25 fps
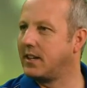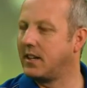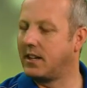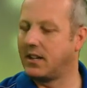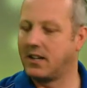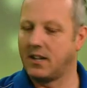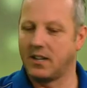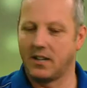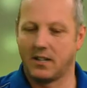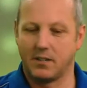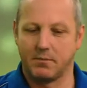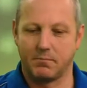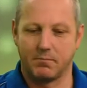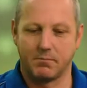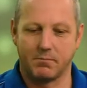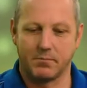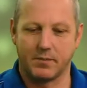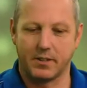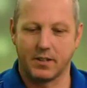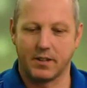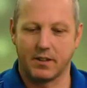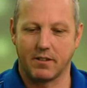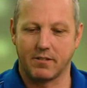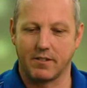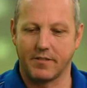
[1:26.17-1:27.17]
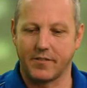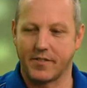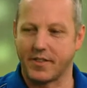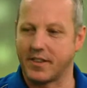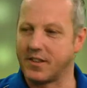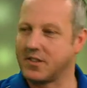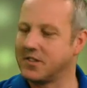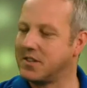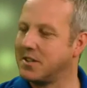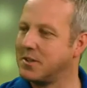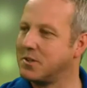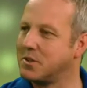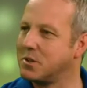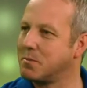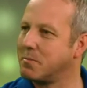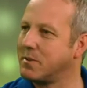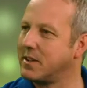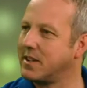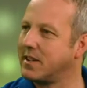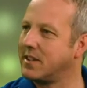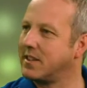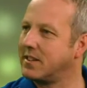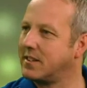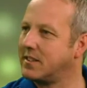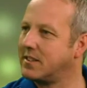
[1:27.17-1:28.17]
You know, everything seems to
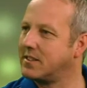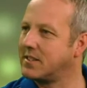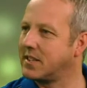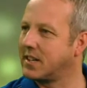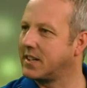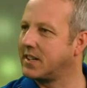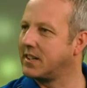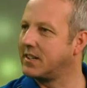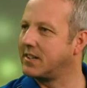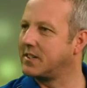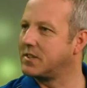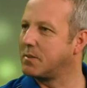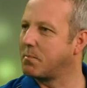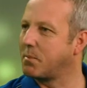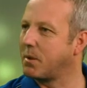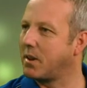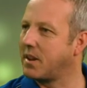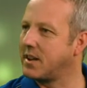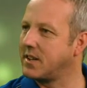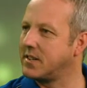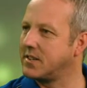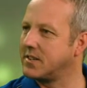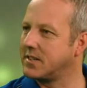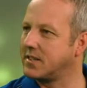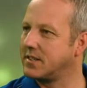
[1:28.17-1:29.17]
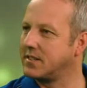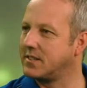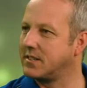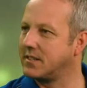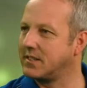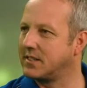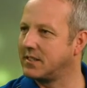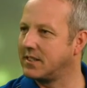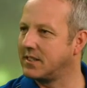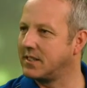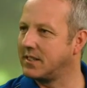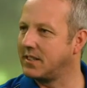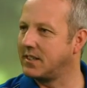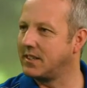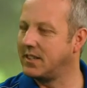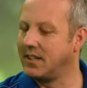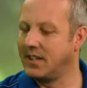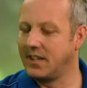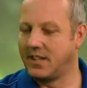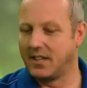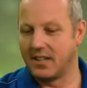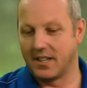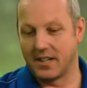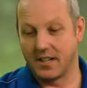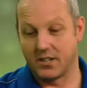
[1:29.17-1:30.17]
be ticking into place, and
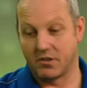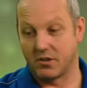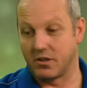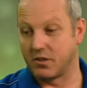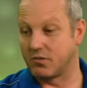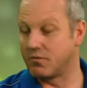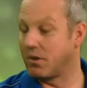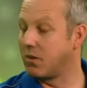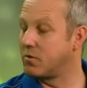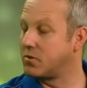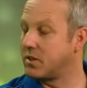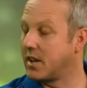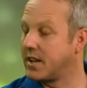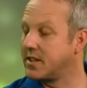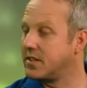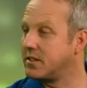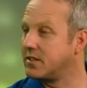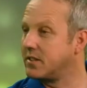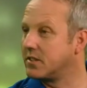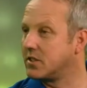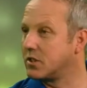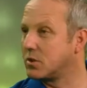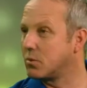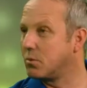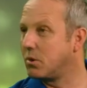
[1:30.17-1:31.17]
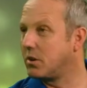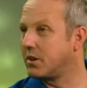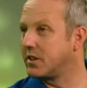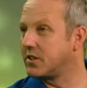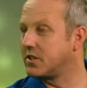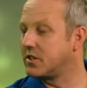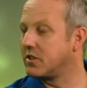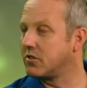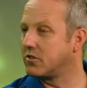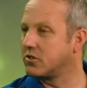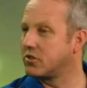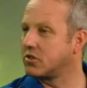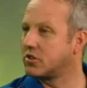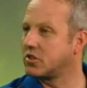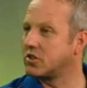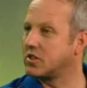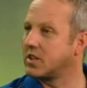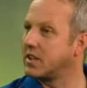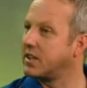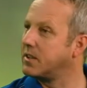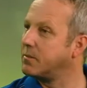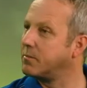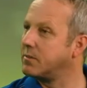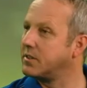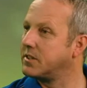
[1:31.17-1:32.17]
he's rotating the squad. He's not just
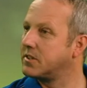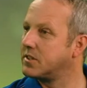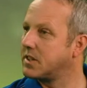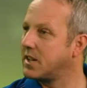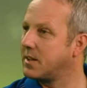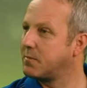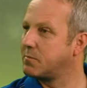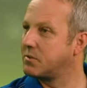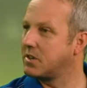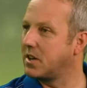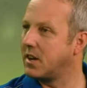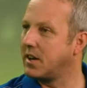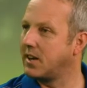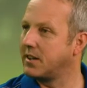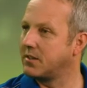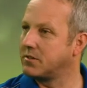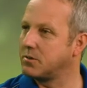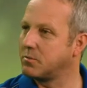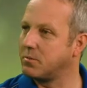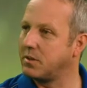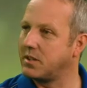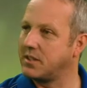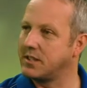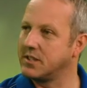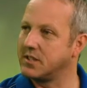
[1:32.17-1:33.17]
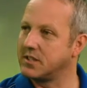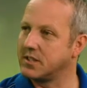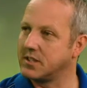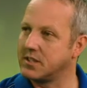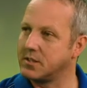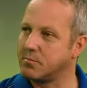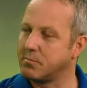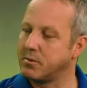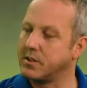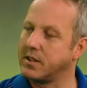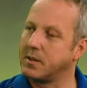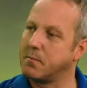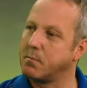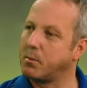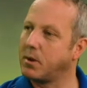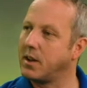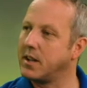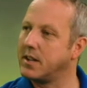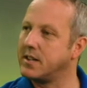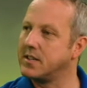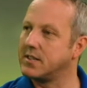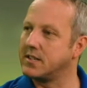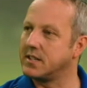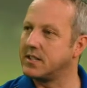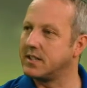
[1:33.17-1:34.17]
sticking with the same side as well. He's bringing
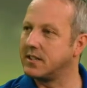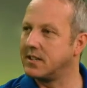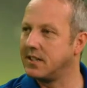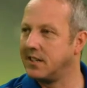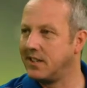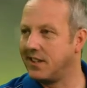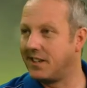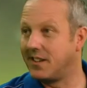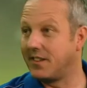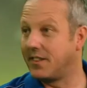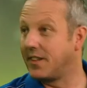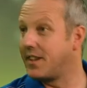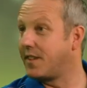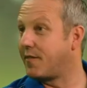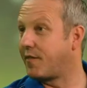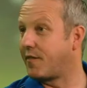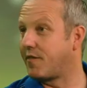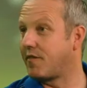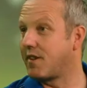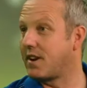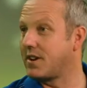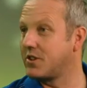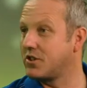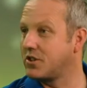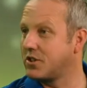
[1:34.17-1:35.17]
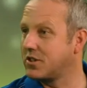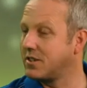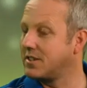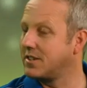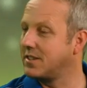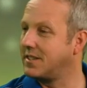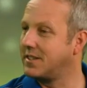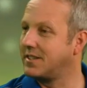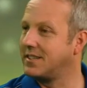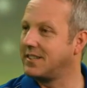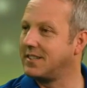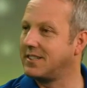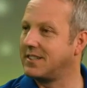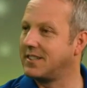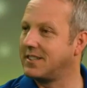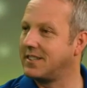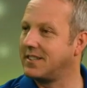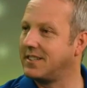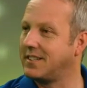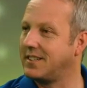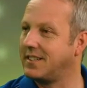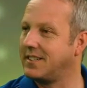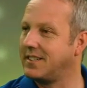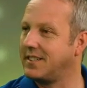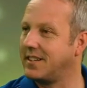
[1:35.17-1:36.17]
players in. They're fresh, and
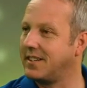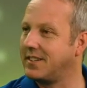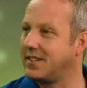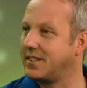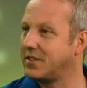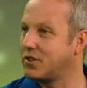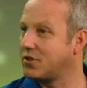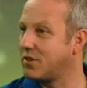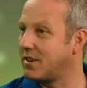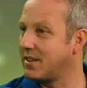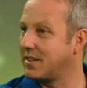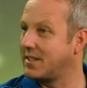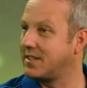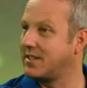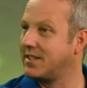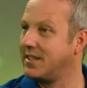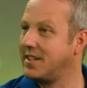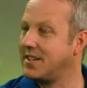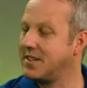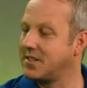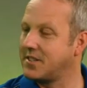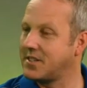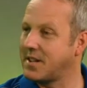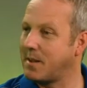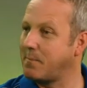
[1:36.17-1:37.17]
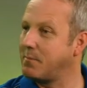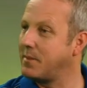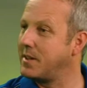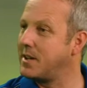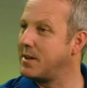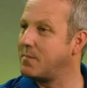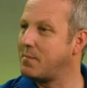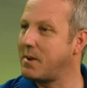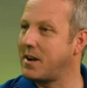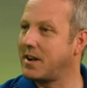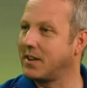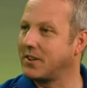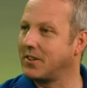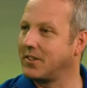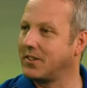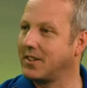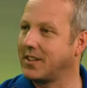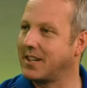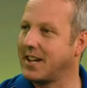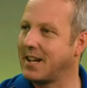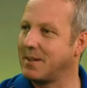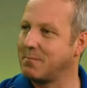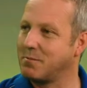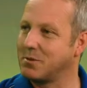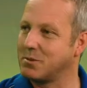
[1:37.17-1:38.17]
they're trying to stamp their mark on the
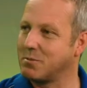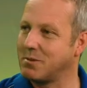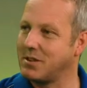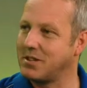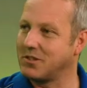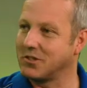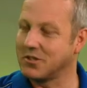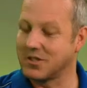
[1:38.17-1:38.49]
game as well.